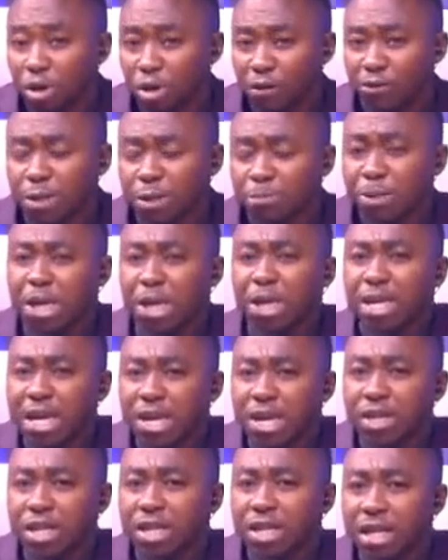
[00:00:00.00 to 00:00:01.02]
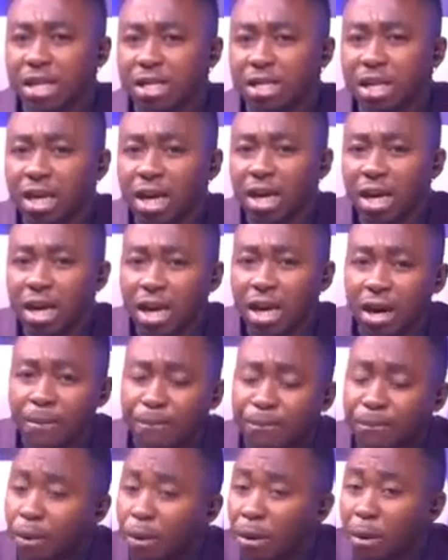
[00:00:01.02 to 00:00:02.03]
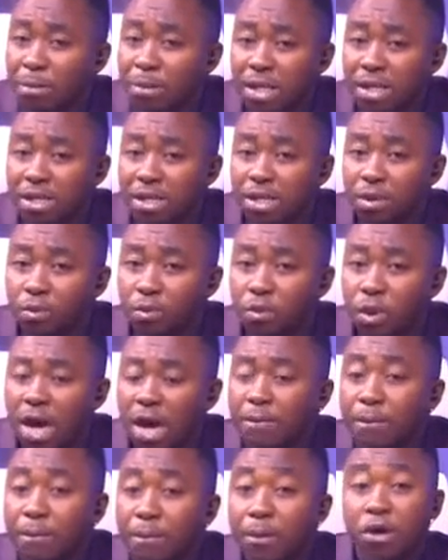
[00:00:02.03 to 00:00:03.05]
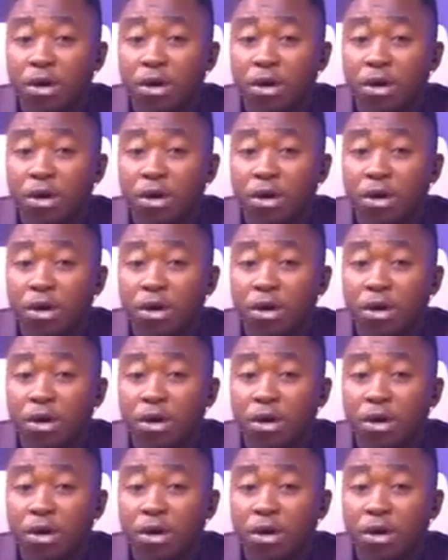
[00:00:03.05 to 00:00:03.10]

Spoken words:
A lot of speculation that probably is the one